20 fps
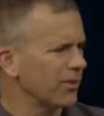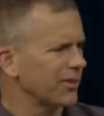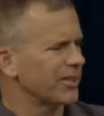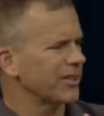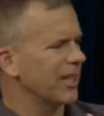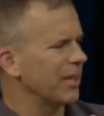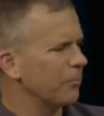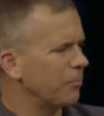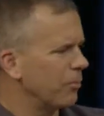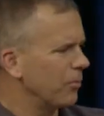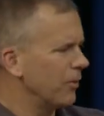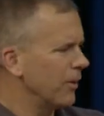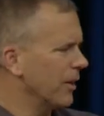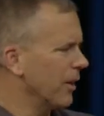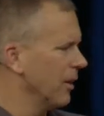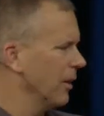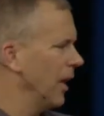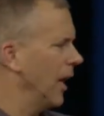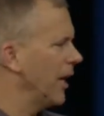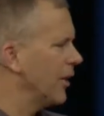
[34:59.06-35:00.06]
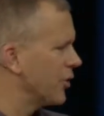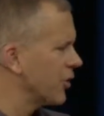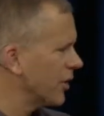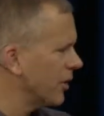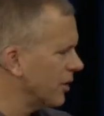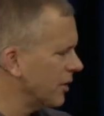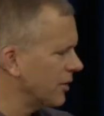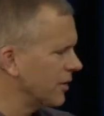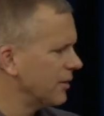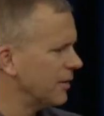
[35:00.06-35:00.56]
example in
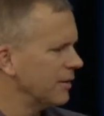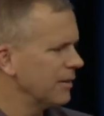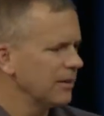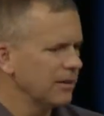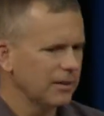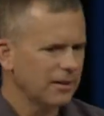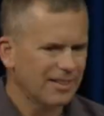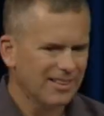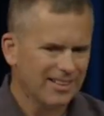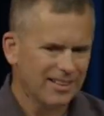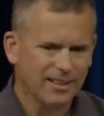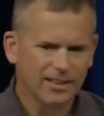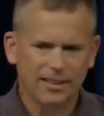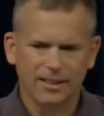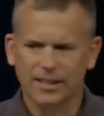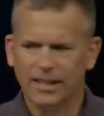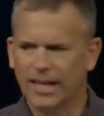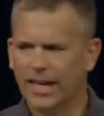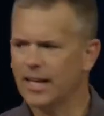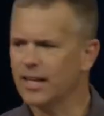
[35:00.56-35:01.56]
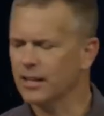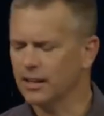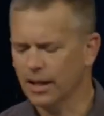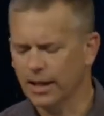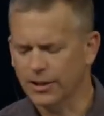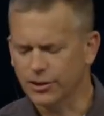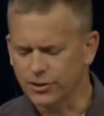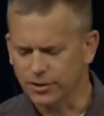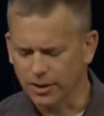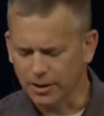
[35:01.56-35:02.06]
Elijah and
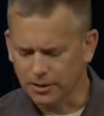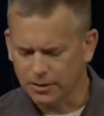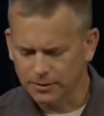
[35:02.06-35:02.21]
Elisha,